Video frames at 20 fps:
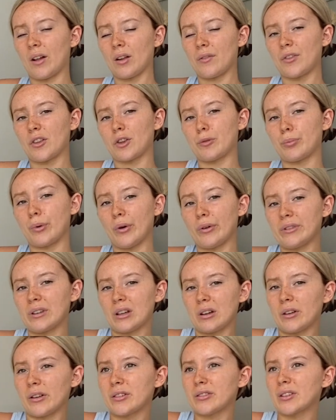of the
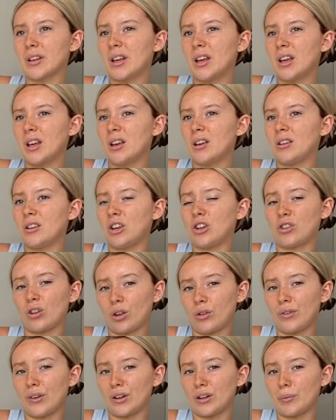sportiness, you just
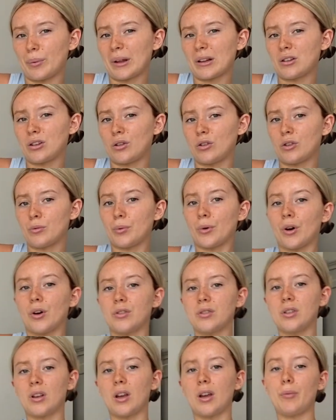feel a bit too
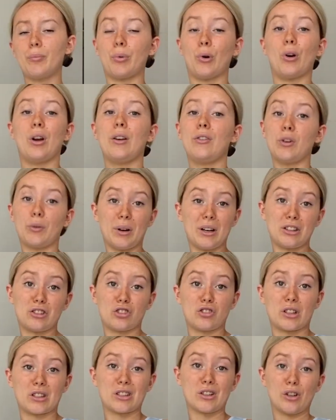sporty. But if you wanted to
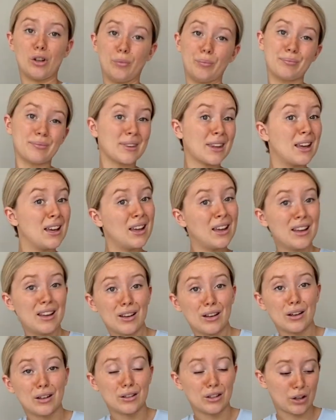dress it up,
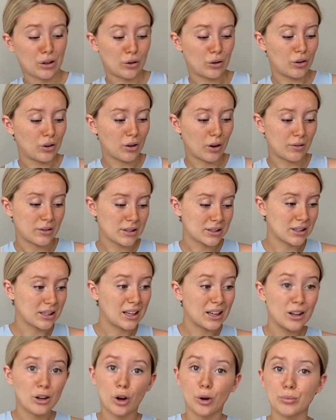you could,
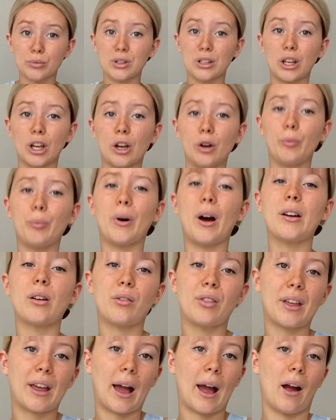obviously, up to you, but I don't
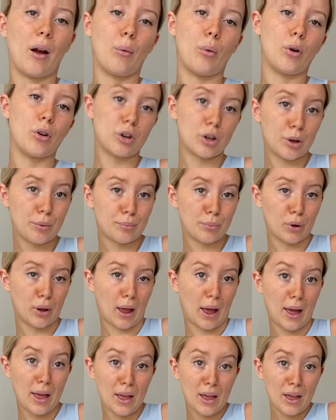think I would. But yeah,
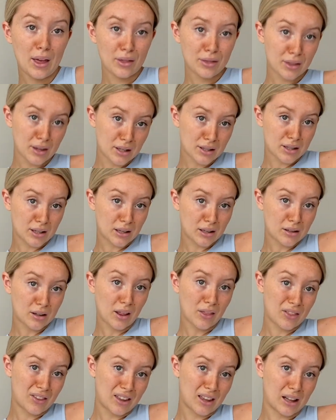this is
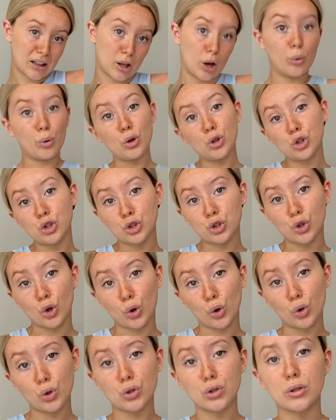the yellow
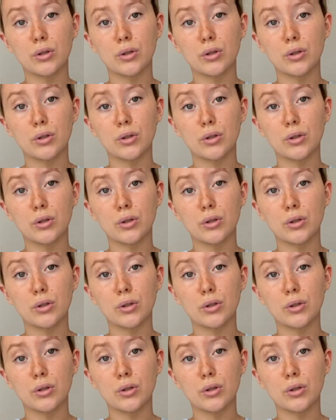skirt.